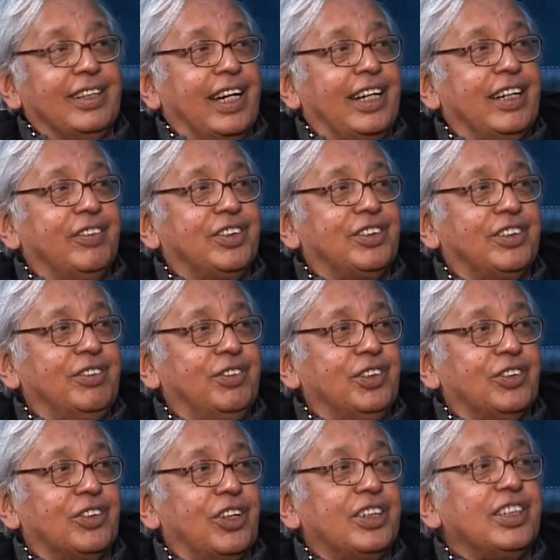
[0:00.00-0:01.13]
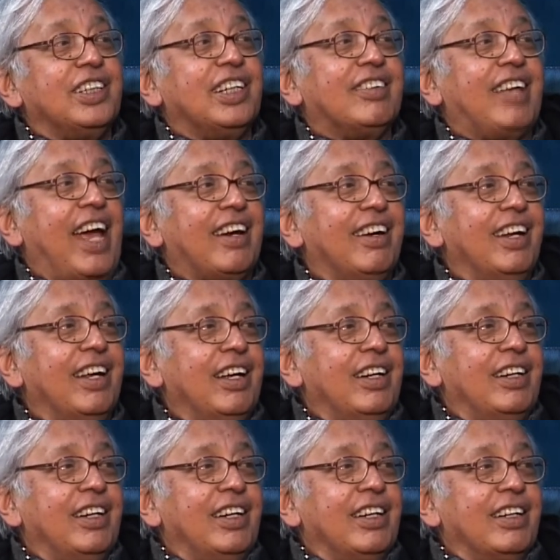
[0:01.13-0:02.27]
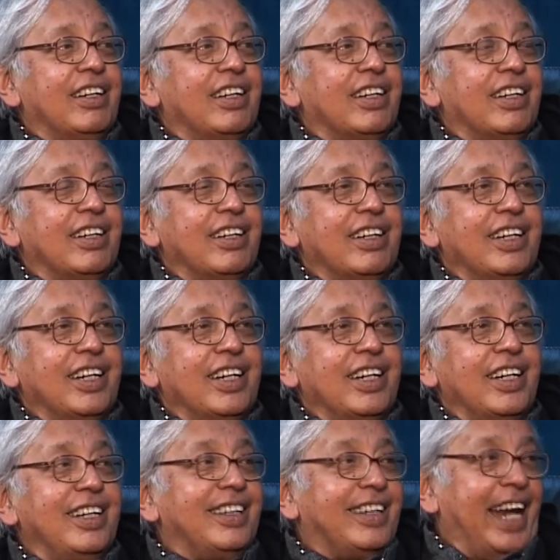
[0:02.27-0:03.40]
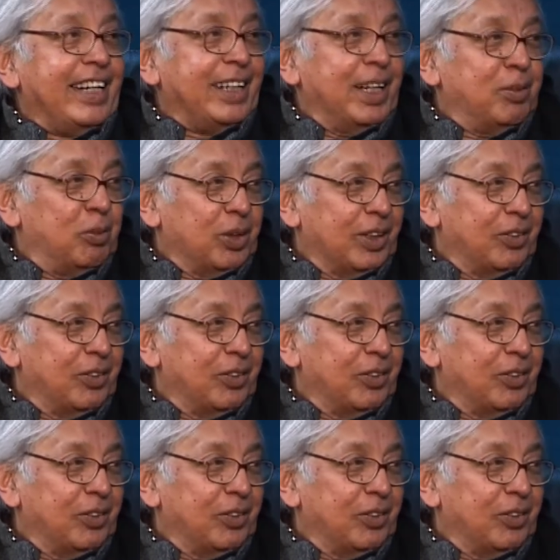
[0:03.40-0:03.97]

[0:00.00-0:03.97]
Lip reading: had a vision which was not exactly in tandem with the